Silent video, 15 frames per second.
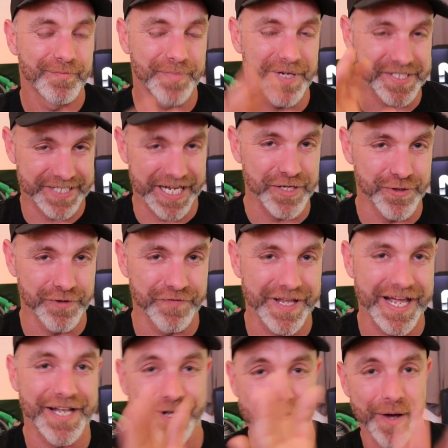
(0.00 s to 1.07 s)
But stay tuned for
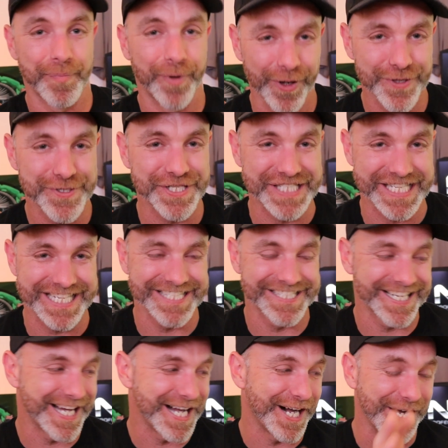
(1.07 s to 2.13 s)
that. Apologies to
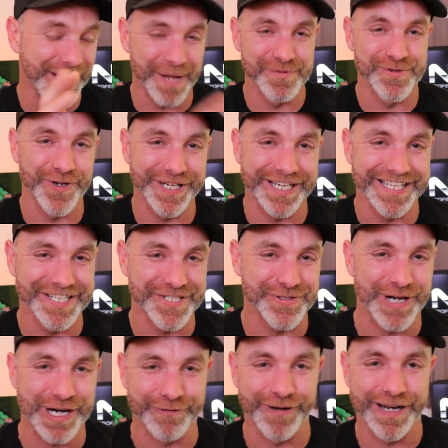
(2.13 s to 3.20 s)
NSR, I am trying to get this
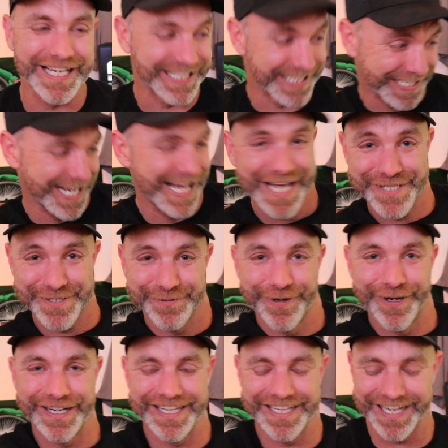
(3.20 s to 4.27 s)
track running. The cars are
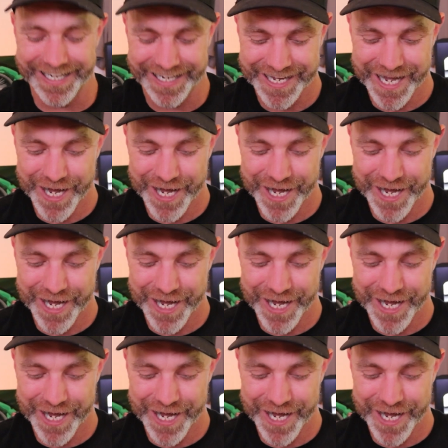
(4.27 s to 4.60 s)
right here.